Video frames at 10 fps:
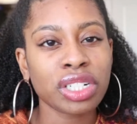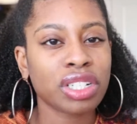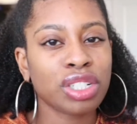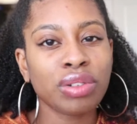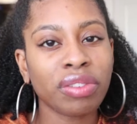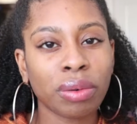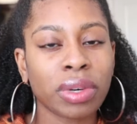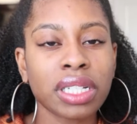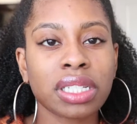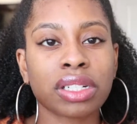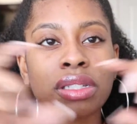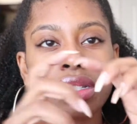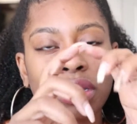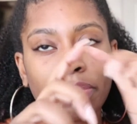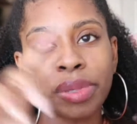There's 2 different ones. There's
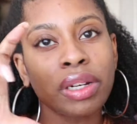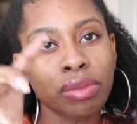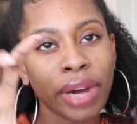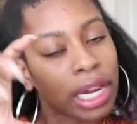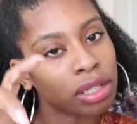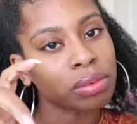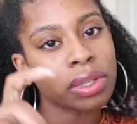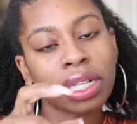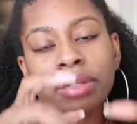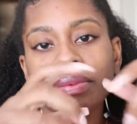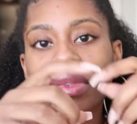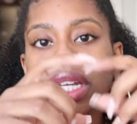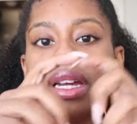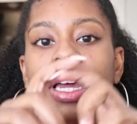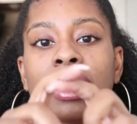the big regular one
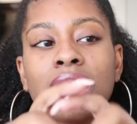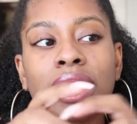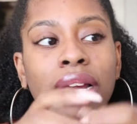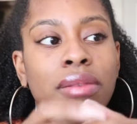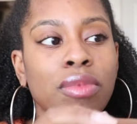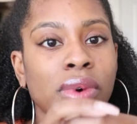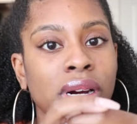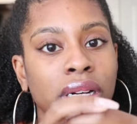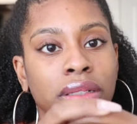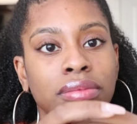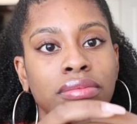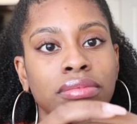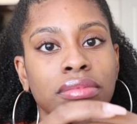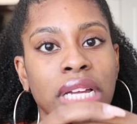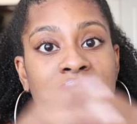and then like a more
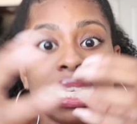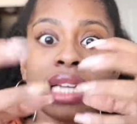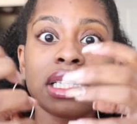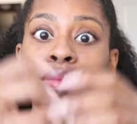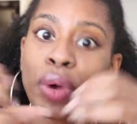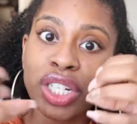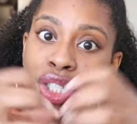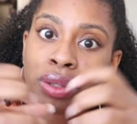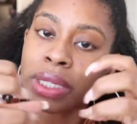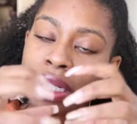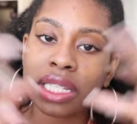intense moisture one.